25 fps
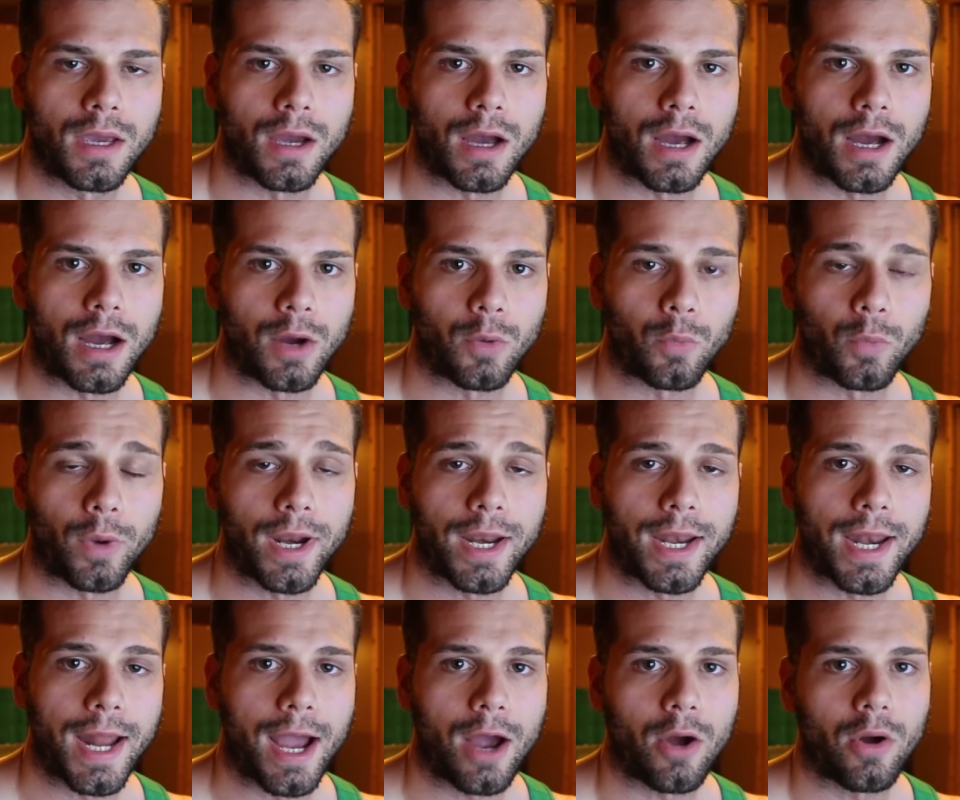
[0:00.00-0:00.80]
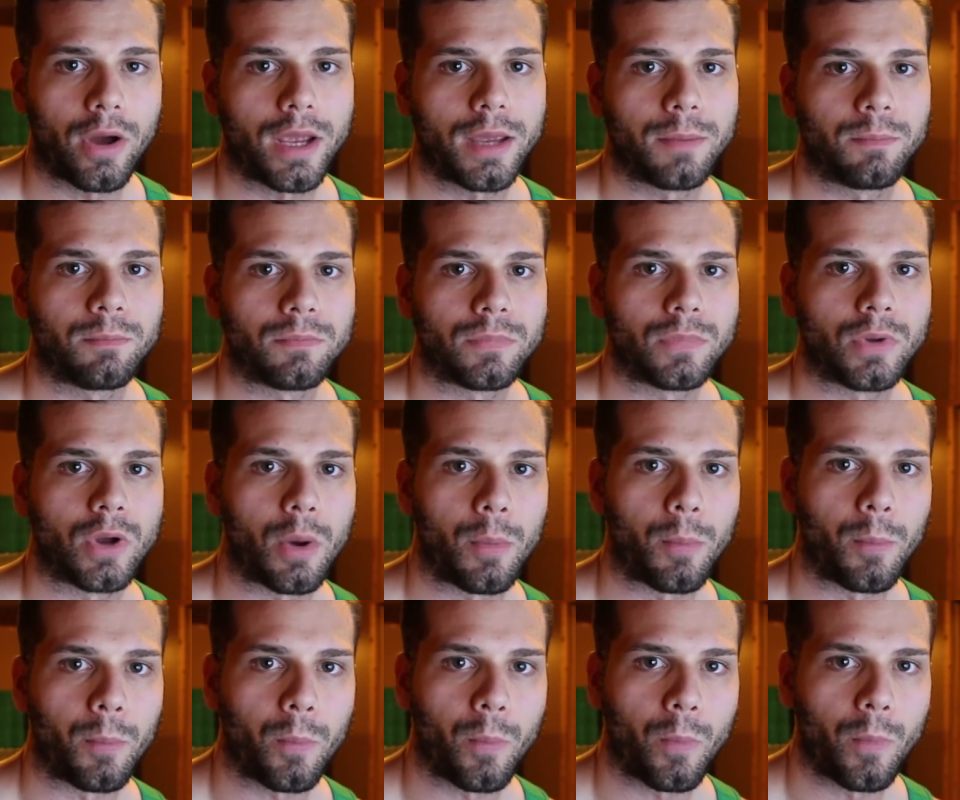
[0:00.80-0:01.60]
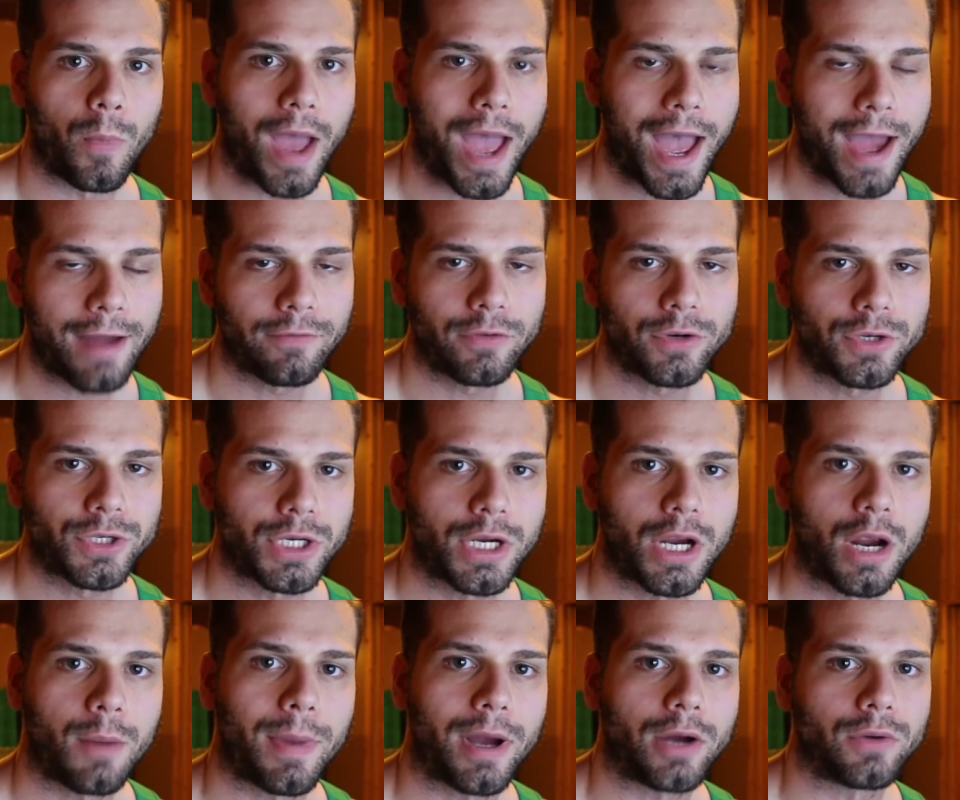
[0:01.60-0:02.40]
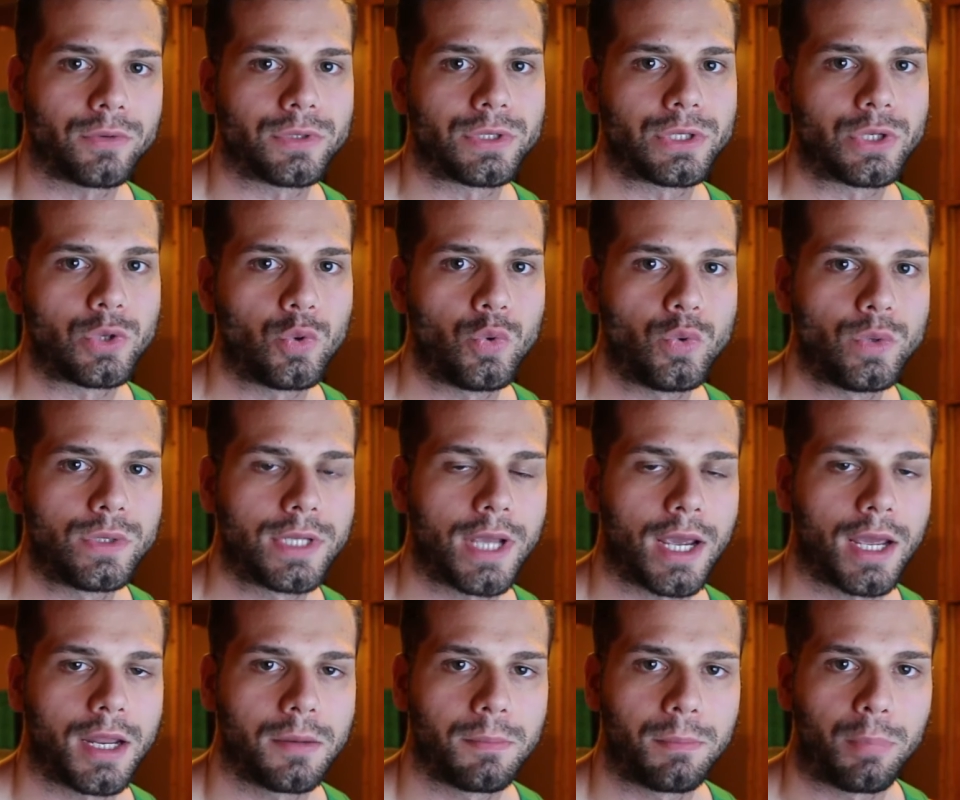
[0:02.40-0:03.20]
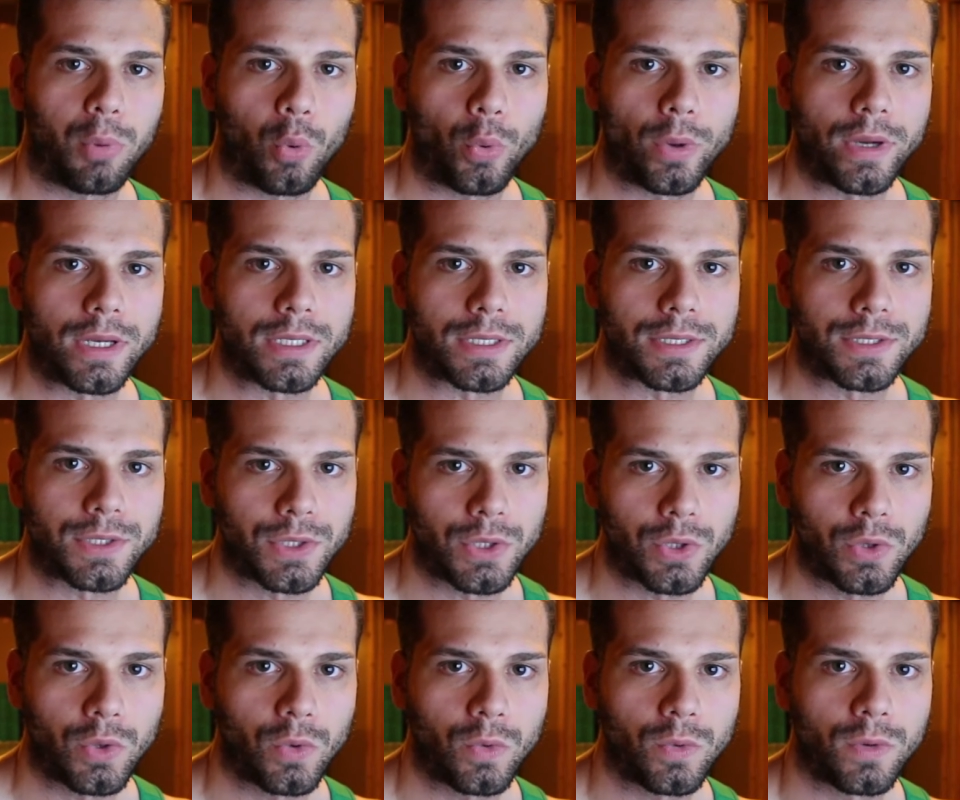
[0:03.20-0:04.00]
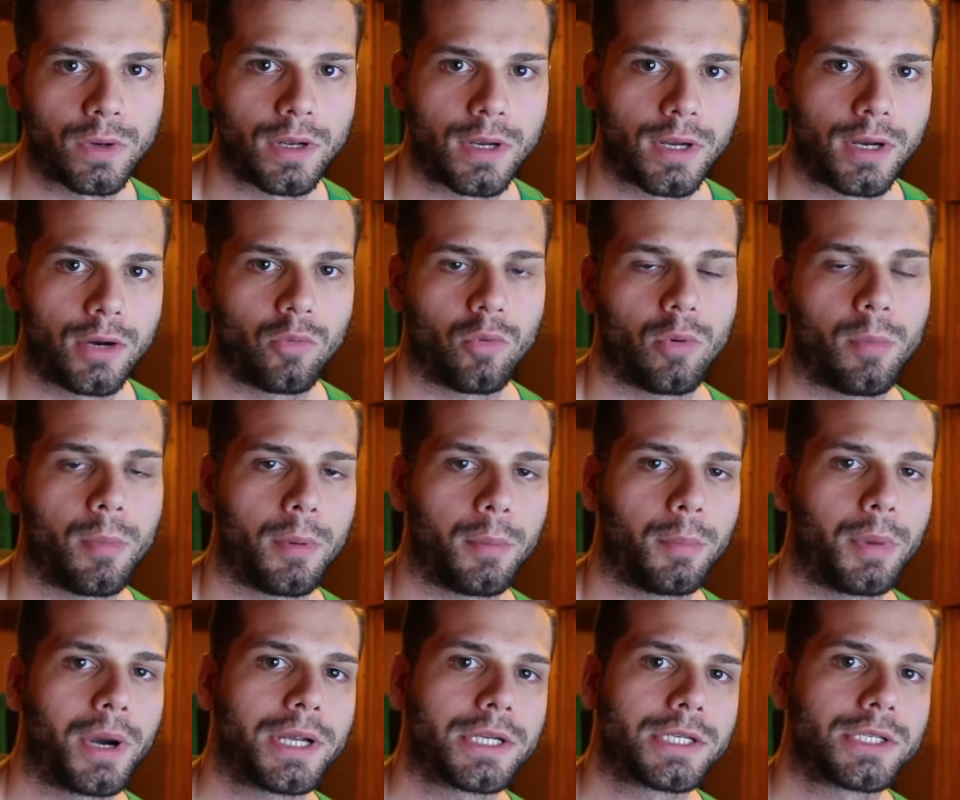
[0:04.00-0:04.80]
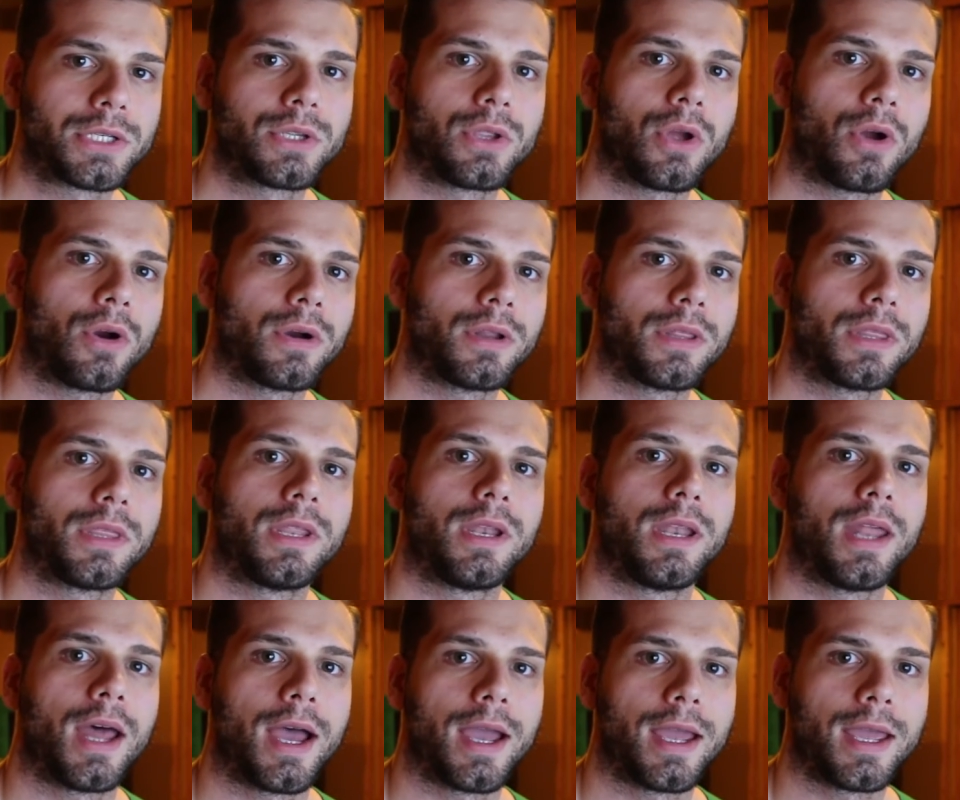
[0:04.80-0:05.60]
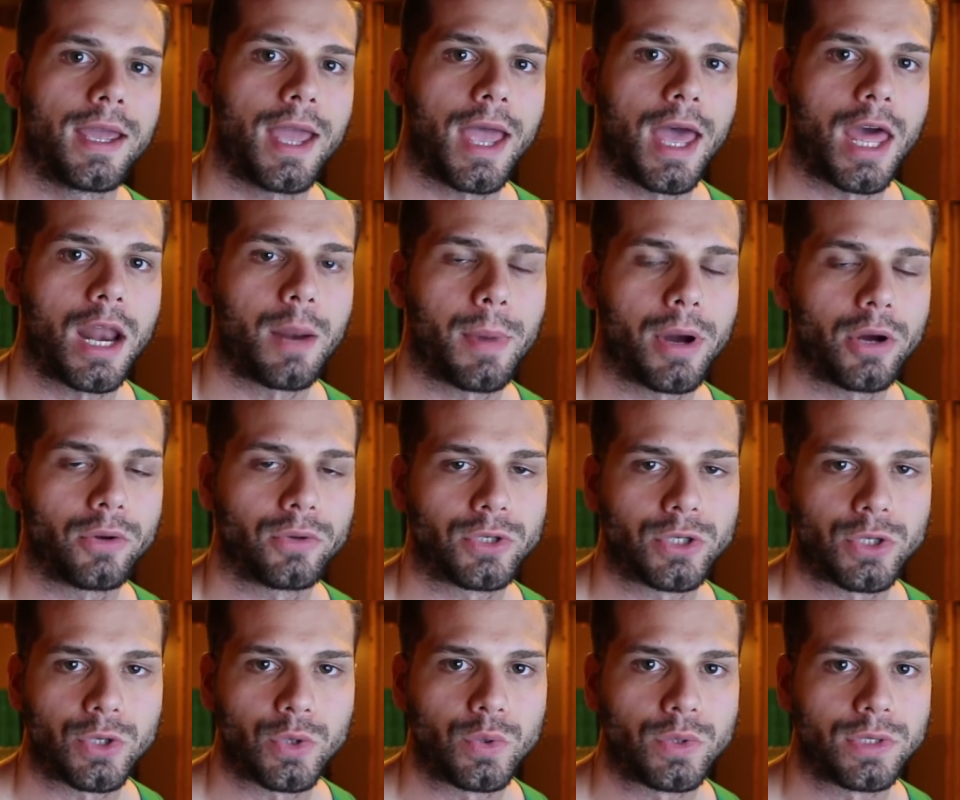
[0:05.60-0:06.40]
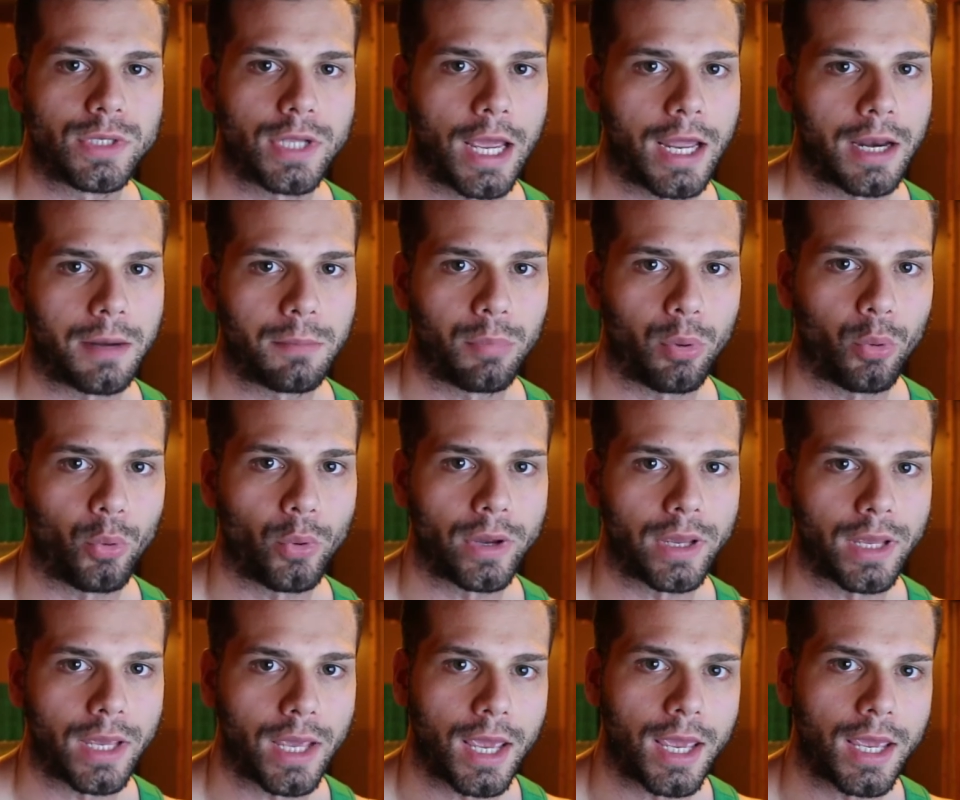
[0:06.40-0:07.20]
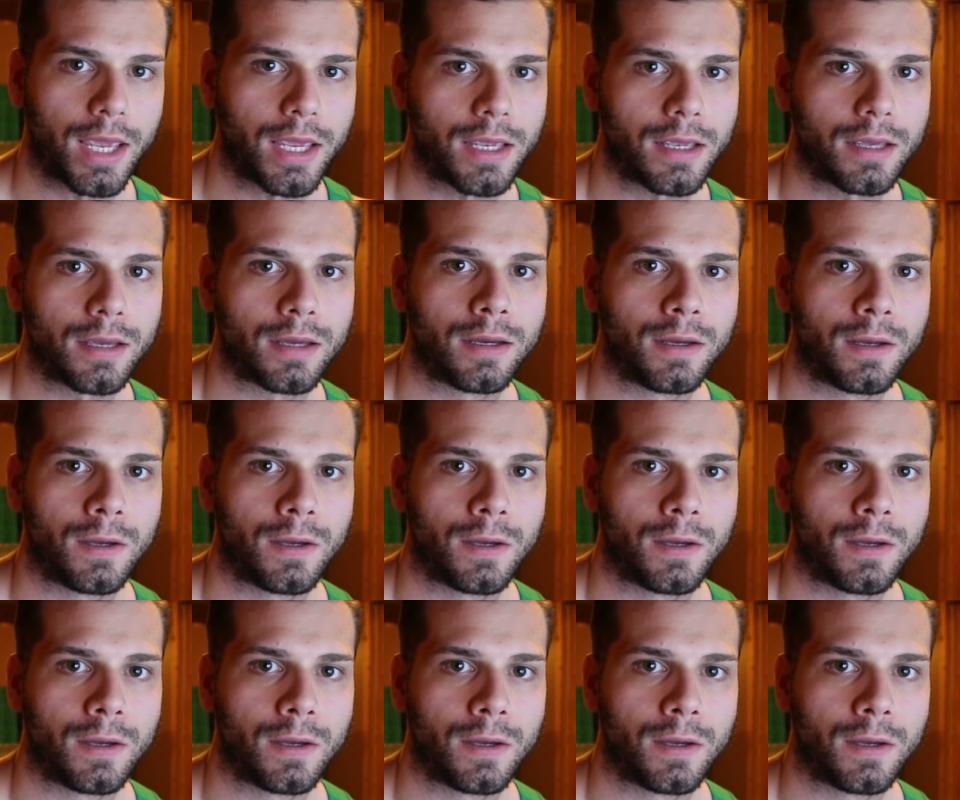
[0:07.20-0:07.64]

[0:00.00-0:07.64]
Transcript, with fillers: Uh, right now I'm averaging about 210.2. Remember I started the diet at about 210.8.